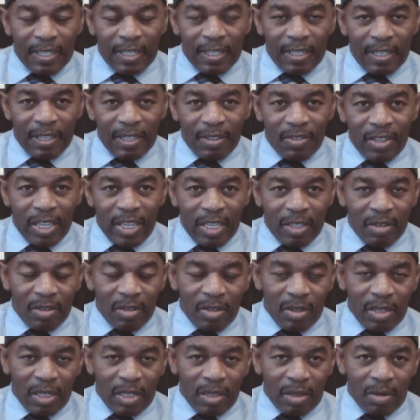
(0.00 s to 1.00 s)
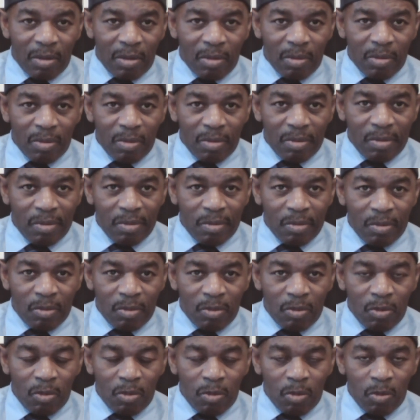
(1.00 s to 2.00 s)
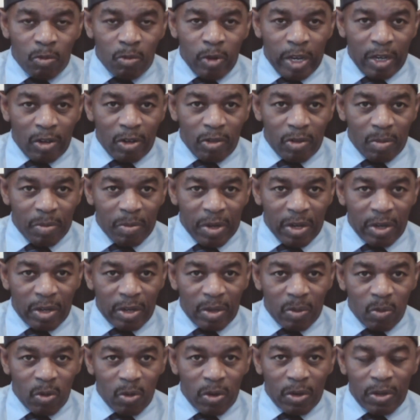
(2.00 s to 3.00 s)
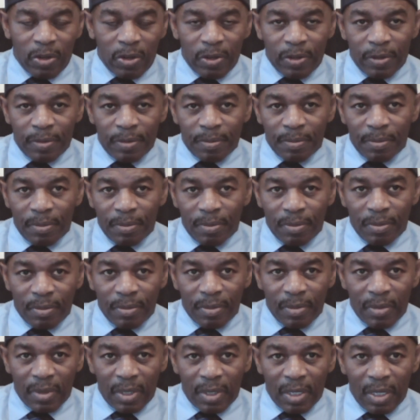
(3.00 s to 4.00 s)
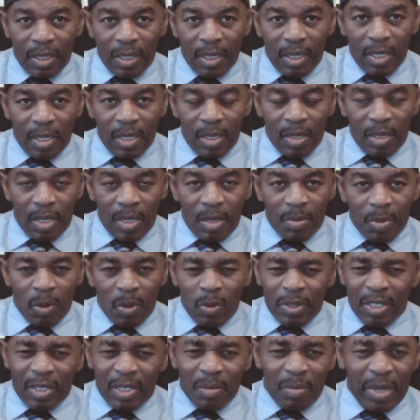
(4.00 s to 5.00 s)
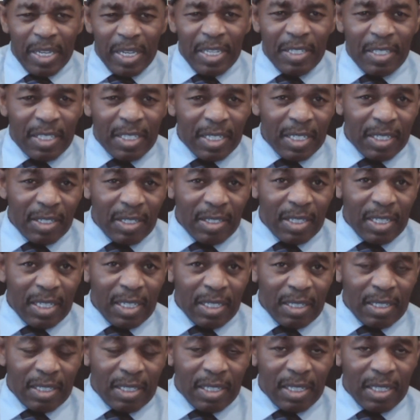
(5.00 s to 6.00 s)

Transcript: than the regular American worker. But what's amazing is that